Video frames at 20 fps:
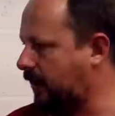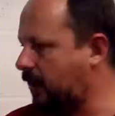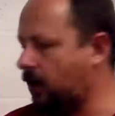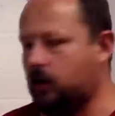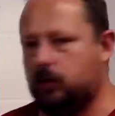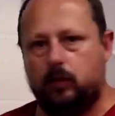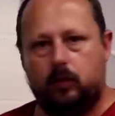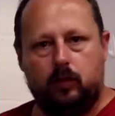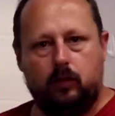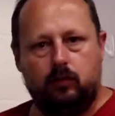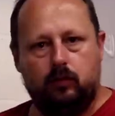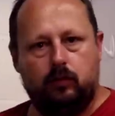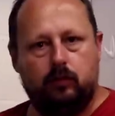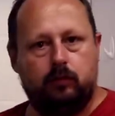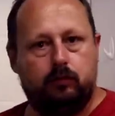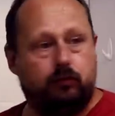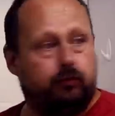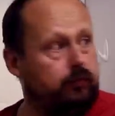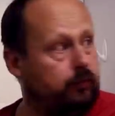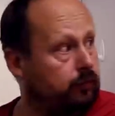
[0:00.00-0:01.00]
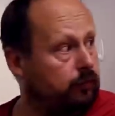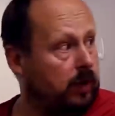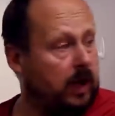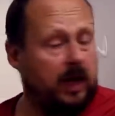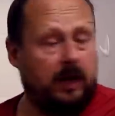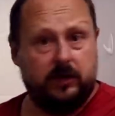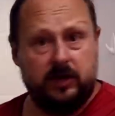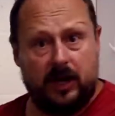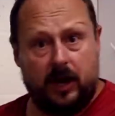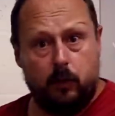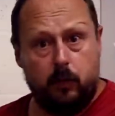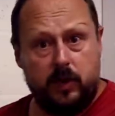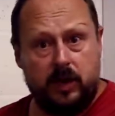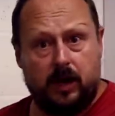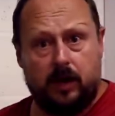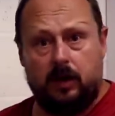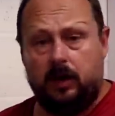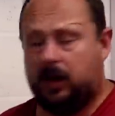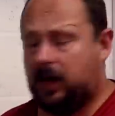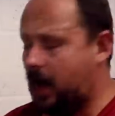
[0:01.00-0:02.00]
go
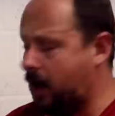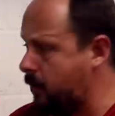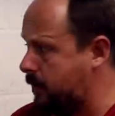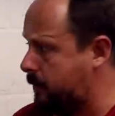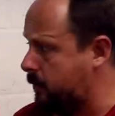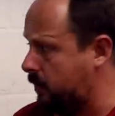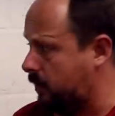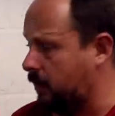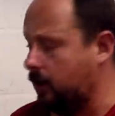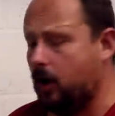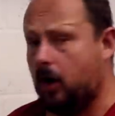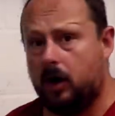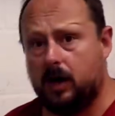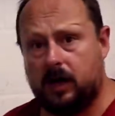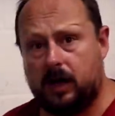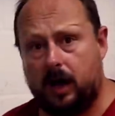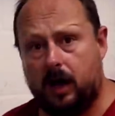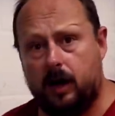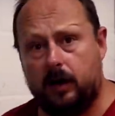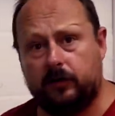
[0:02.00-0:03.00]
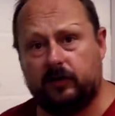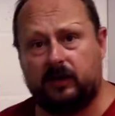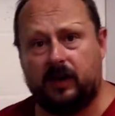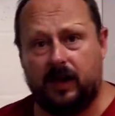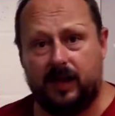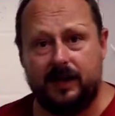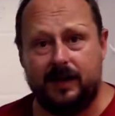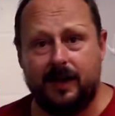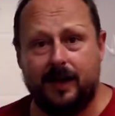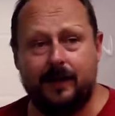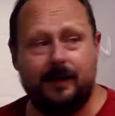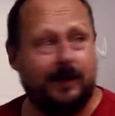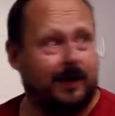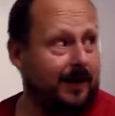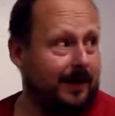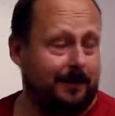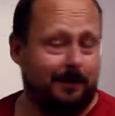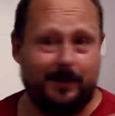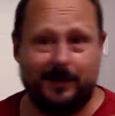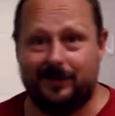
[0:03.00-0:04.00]
in with a lot of glass cleaner.
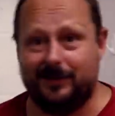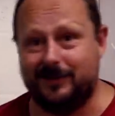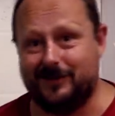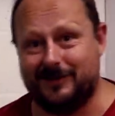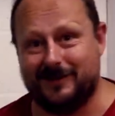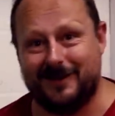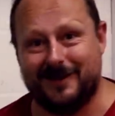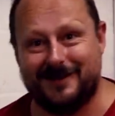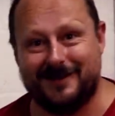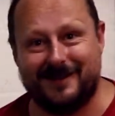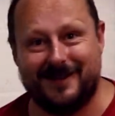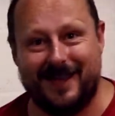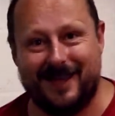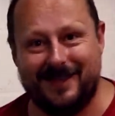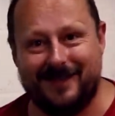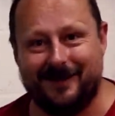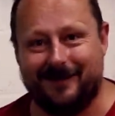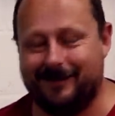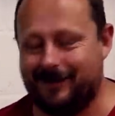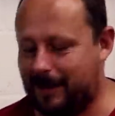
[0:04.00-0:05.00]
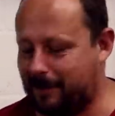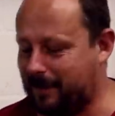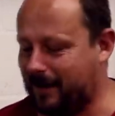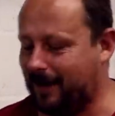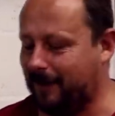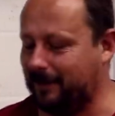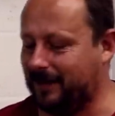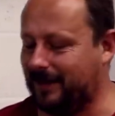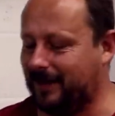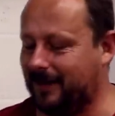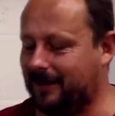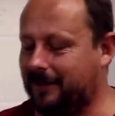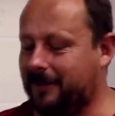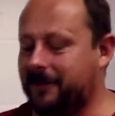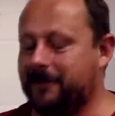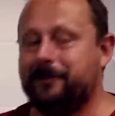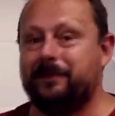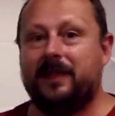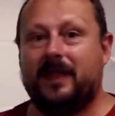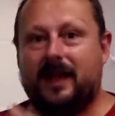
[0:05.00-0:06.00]
Mrs. just scared the crap out of me then.
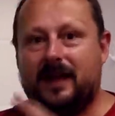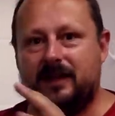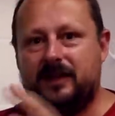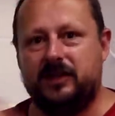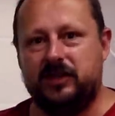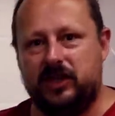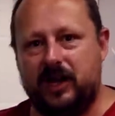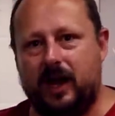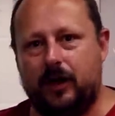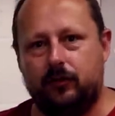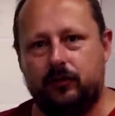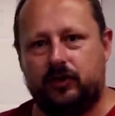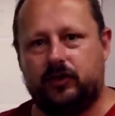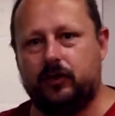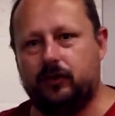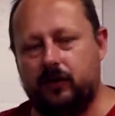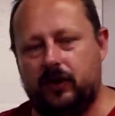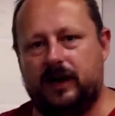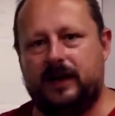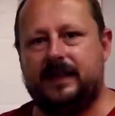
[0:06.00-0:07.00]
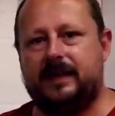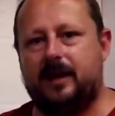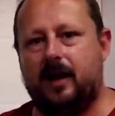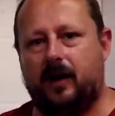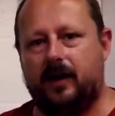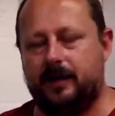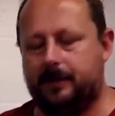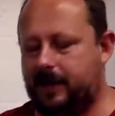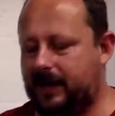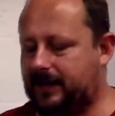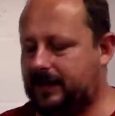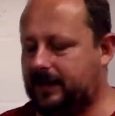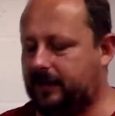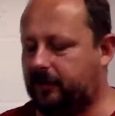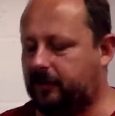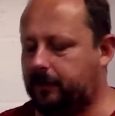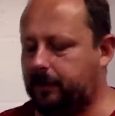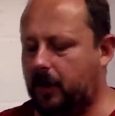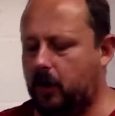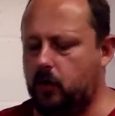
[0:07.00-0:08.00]
You know, to really kind of make it
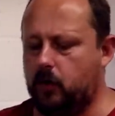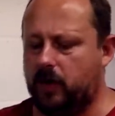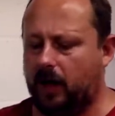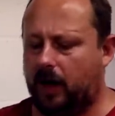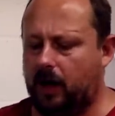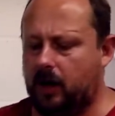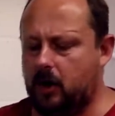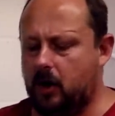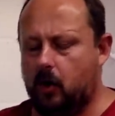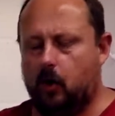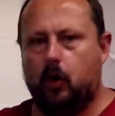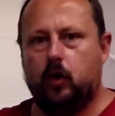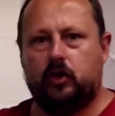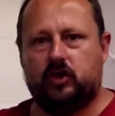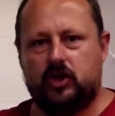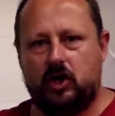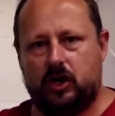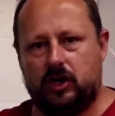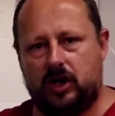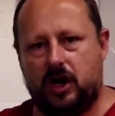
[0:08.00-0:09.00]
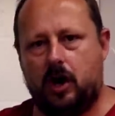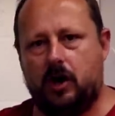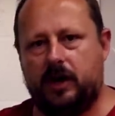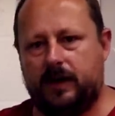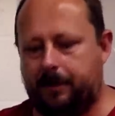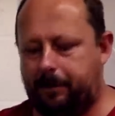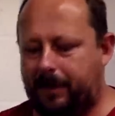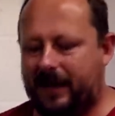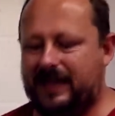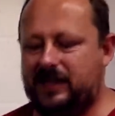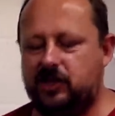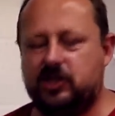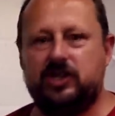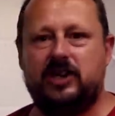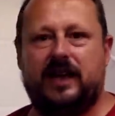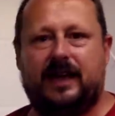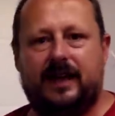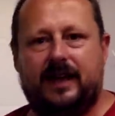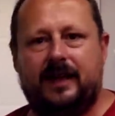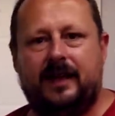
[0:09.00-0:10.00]
smoother, or kind of pinch
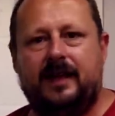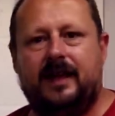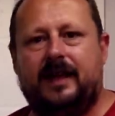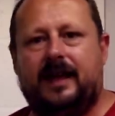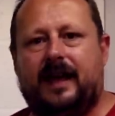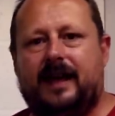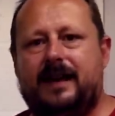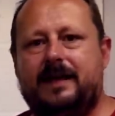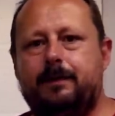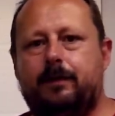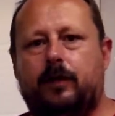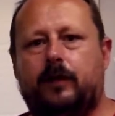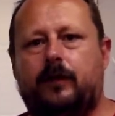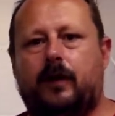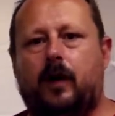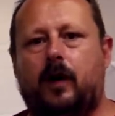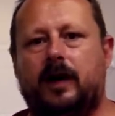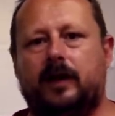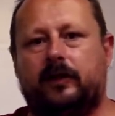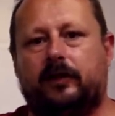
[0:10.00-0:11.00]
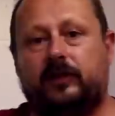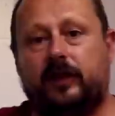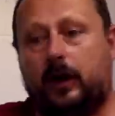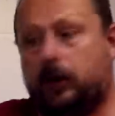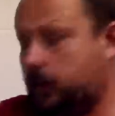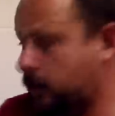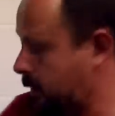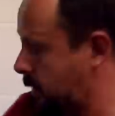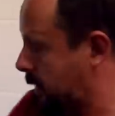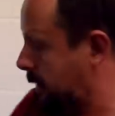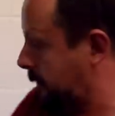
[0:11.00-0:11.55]
it and improvise. So